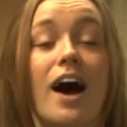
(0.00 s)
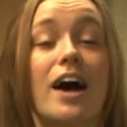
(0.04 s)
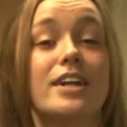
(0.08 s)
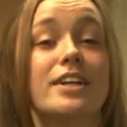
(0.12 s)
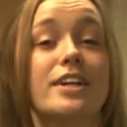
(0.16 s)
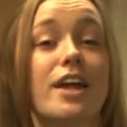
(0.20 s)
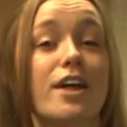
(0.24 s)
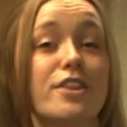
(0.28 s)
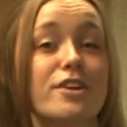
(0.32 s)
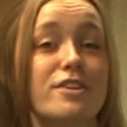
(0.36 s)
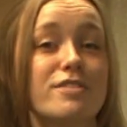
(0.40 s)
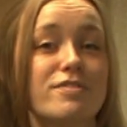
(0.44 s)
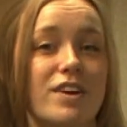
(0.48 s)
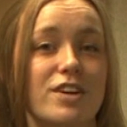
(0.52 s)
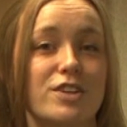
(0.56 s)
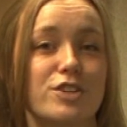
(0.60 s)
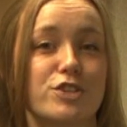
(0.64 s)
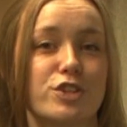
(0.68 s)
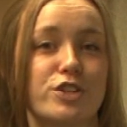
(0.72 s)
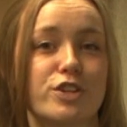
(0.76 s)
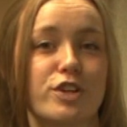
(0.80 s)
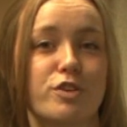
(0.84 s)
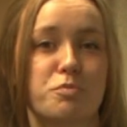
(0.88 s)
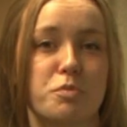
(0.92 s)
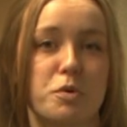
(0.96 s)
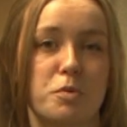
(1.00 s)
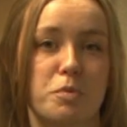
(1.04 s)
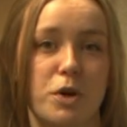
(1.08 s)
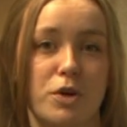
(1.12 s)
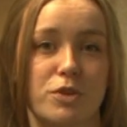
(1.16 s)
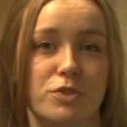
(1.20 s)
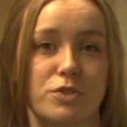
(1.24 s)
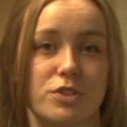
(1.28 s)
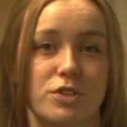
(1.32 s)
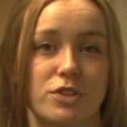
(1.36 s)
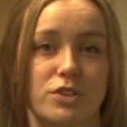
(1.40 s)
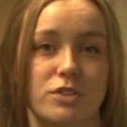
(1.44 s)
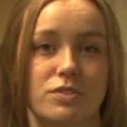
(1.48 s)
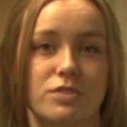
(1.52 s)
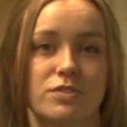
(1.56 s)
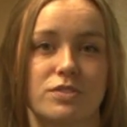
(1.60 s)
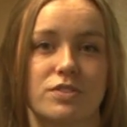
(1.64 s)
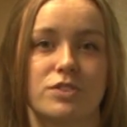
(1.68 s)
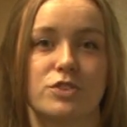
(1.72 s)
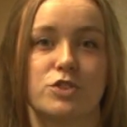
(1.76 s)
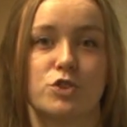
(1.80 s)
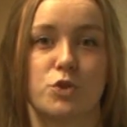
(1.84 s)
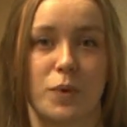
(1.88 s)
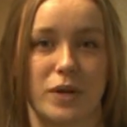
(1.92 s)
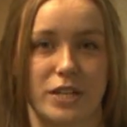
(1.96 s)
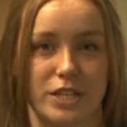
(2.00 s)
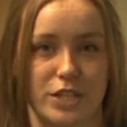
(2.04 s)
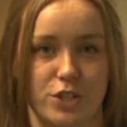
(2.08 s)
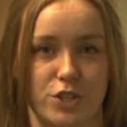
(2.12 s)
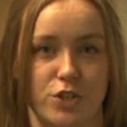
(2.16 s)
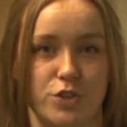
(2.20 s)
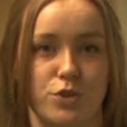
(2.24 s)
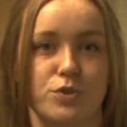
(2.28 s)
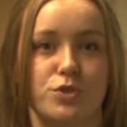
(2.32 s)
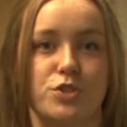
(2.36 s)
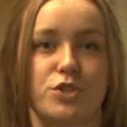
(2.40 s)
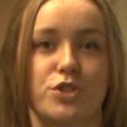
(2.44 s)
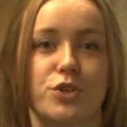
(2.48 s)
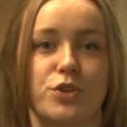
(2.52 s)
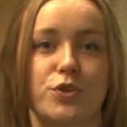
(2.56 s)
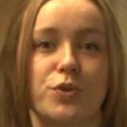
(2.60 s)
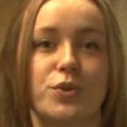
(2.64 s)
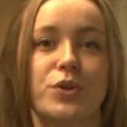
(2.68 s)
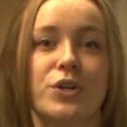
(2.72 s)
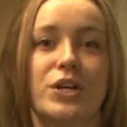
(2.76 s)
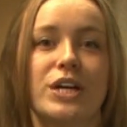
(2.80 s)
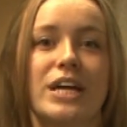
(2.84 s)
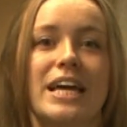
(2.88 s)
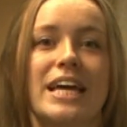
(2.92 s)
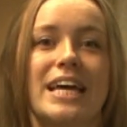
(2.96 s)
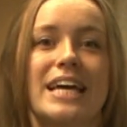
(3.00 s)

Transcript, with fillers: Another function of Proposal twenty-two two